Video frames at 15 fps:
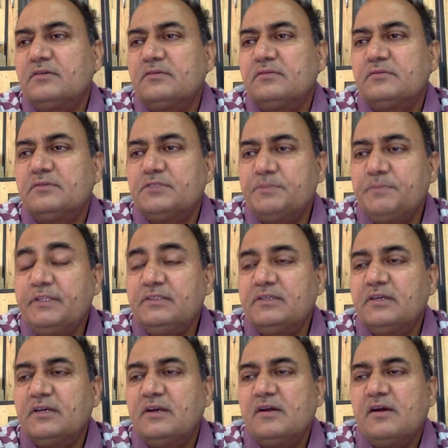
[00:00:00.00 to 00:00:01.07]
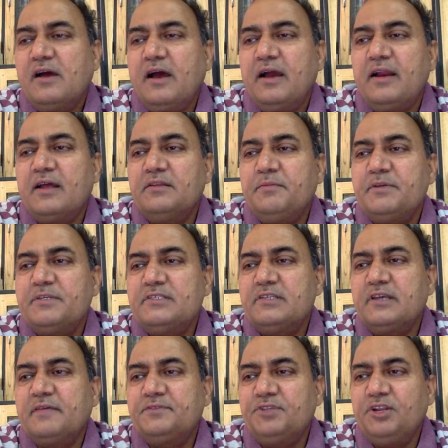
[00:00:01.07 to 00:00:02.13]
Smith, and on the basis
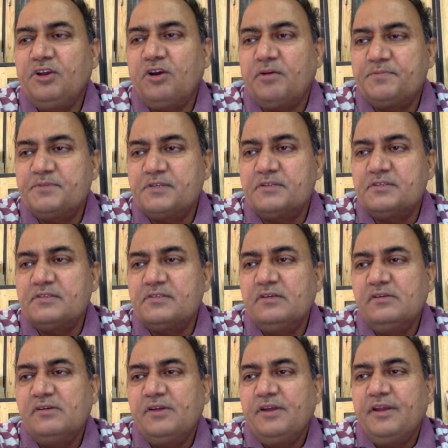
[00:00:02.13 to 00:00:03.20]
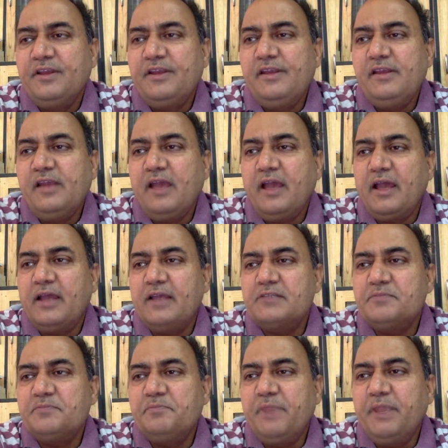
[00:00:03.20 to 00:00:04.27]
of three options, he has
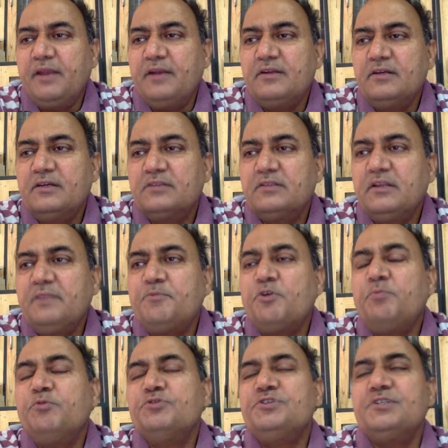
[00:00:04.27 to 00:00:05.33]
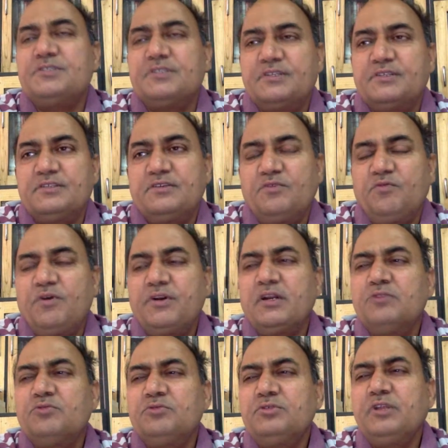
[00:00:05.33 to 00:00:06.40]
made three propositions. What are
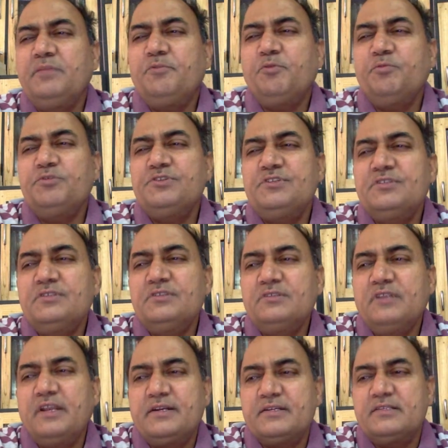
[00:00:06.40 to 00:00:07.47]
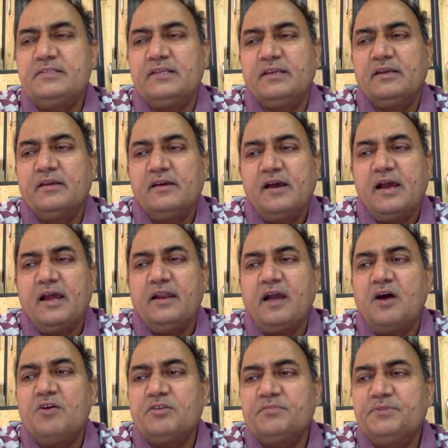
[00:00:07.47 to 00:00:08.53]
those three propositions? Let us see. And
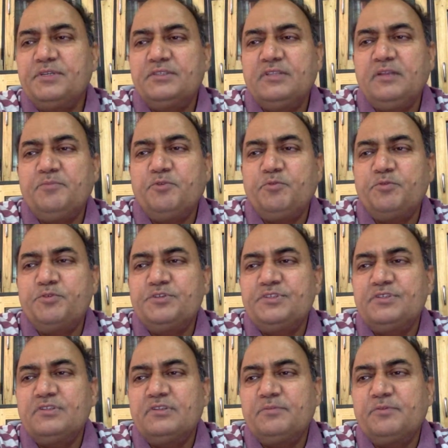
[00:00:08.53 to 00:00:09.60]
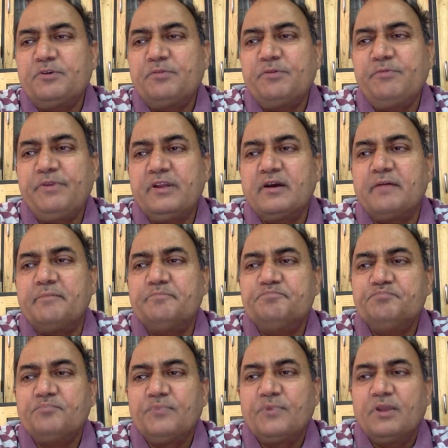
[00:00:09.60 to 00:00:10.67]
out of these three propositions, the problem will come.
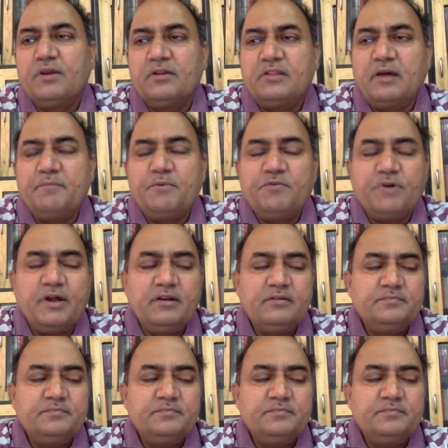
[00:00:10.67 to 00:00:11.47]
Number one,